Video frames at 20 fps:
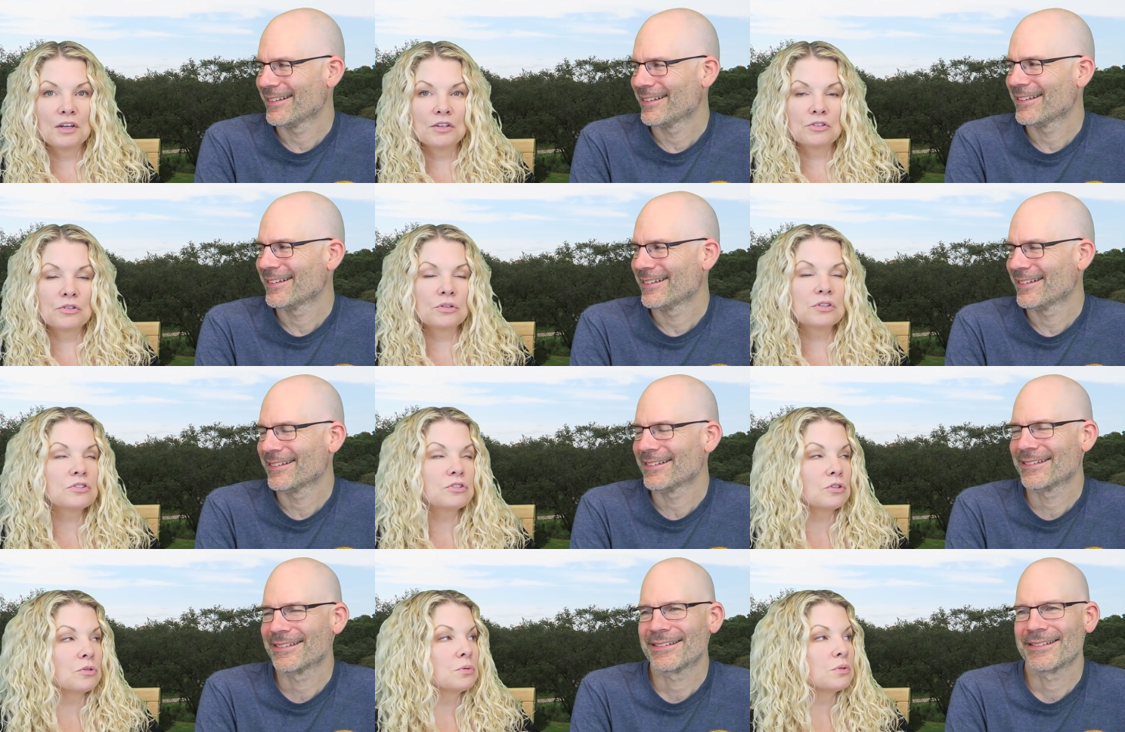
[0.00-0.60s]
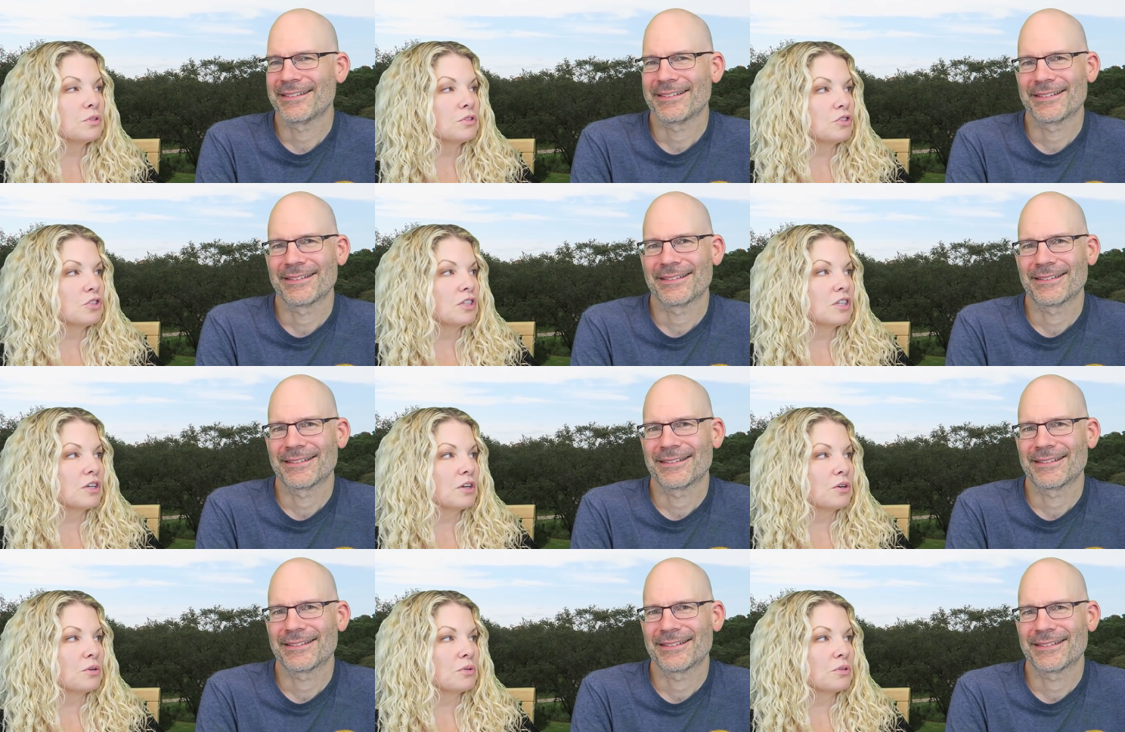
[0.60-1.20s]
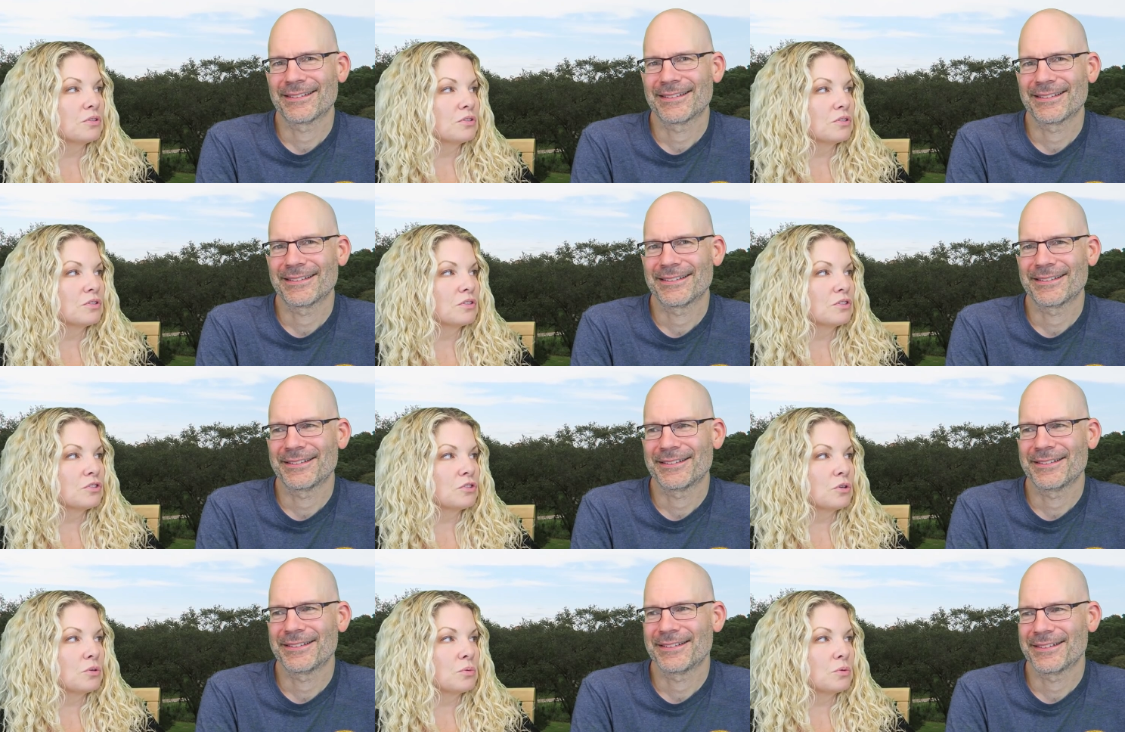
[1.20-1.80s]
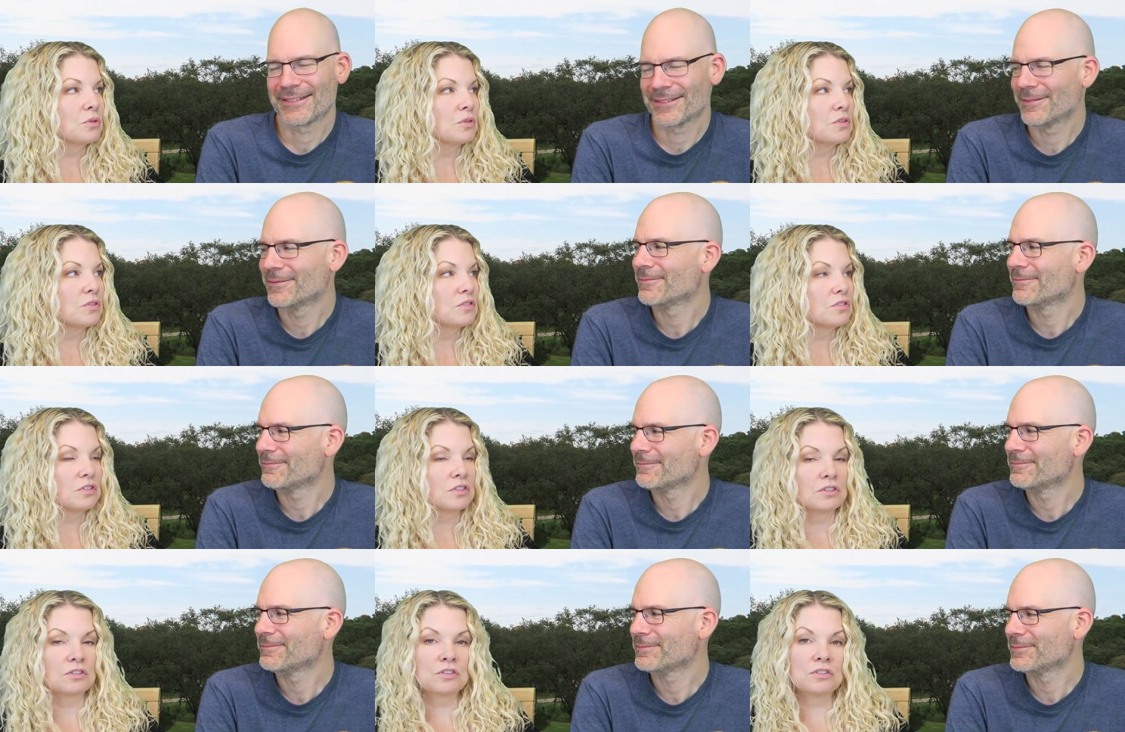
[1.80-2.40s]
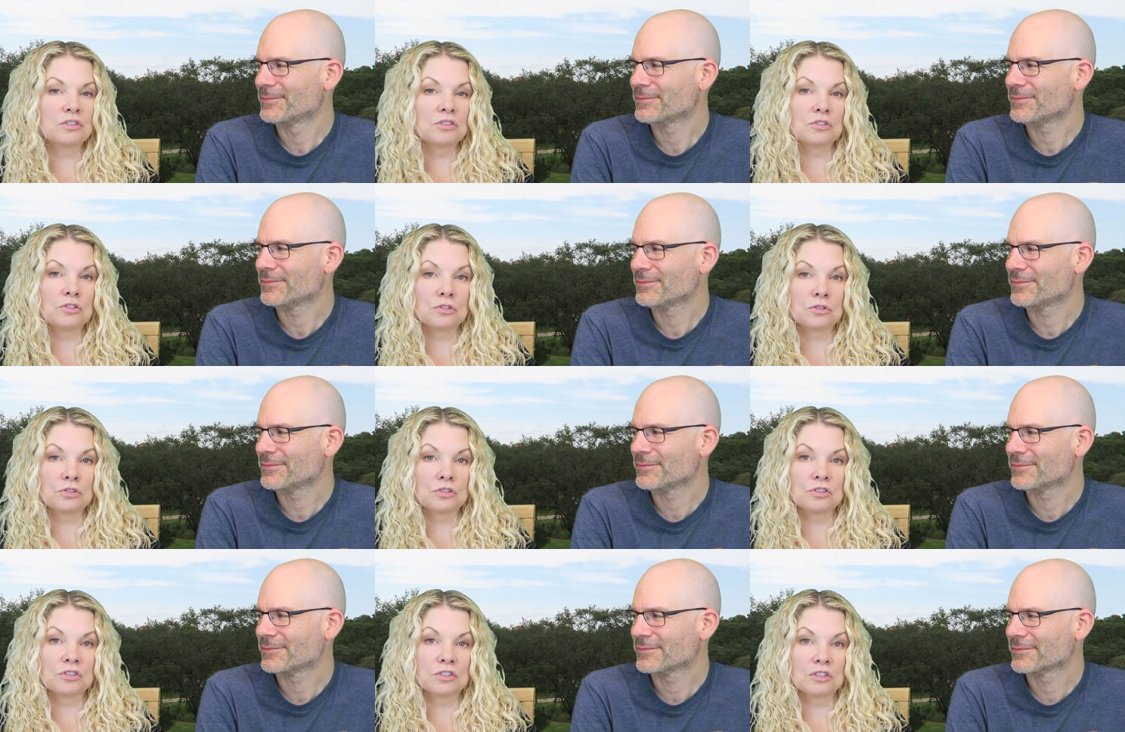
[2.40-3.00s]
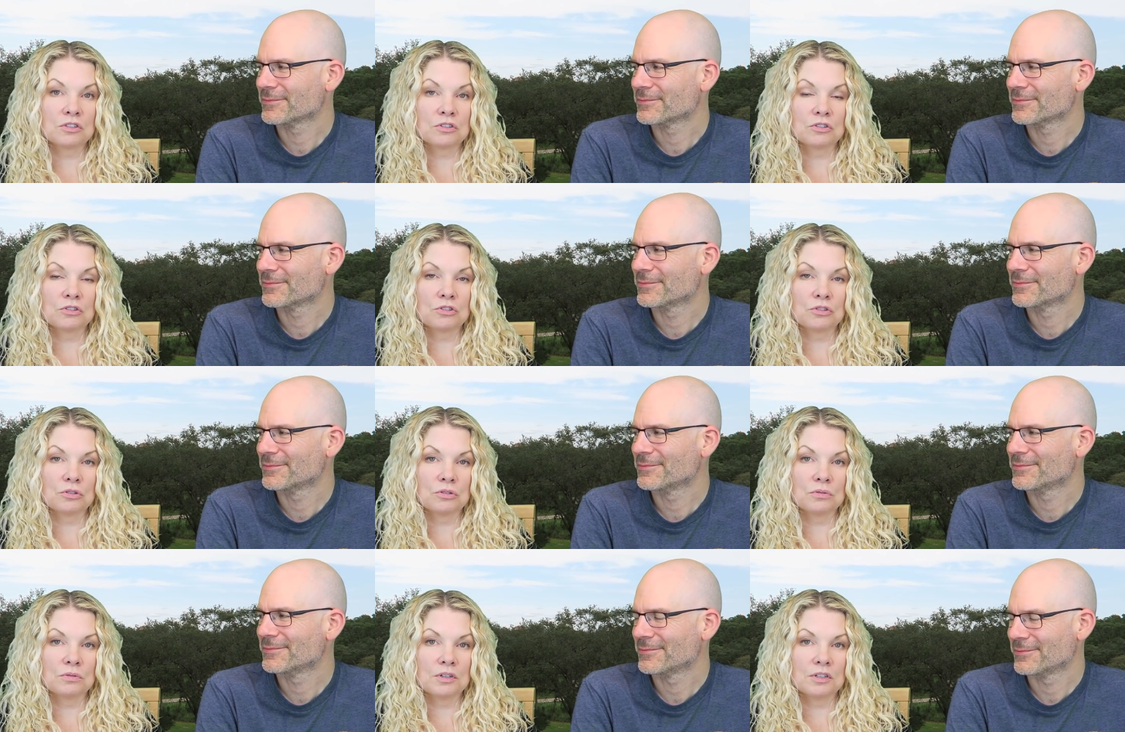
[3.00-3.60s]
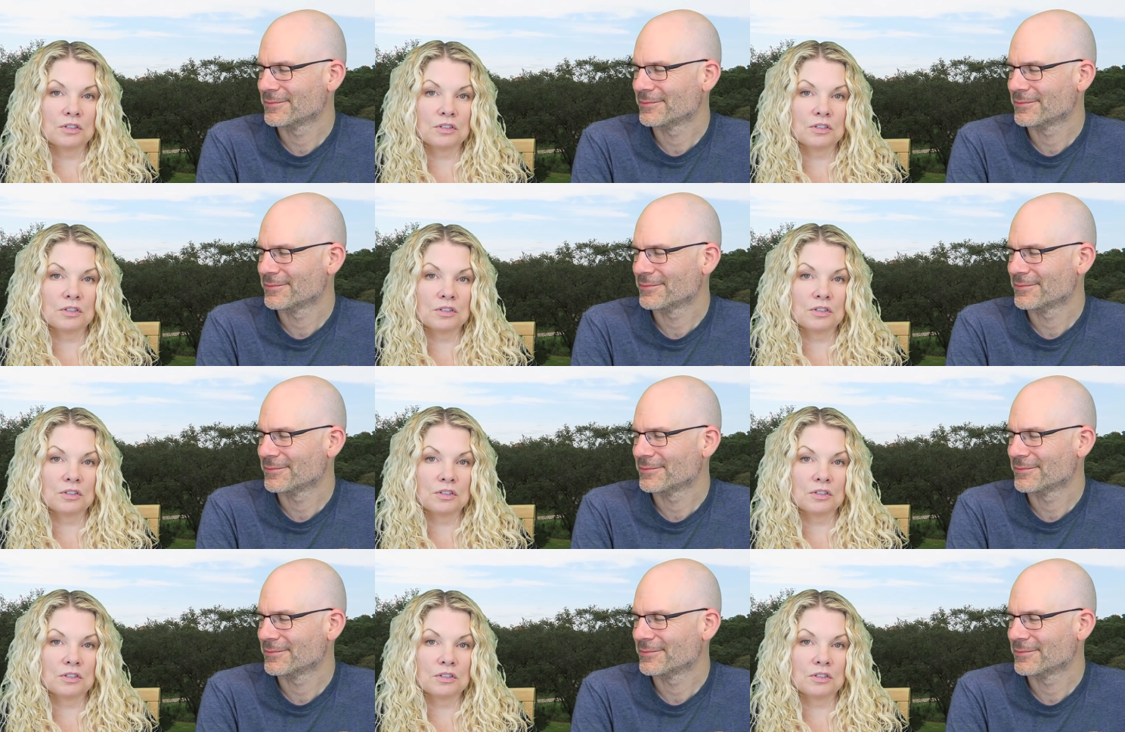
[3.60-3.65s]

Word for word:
Speaker 1: So let's start with Jiko. Let's start with this is their signature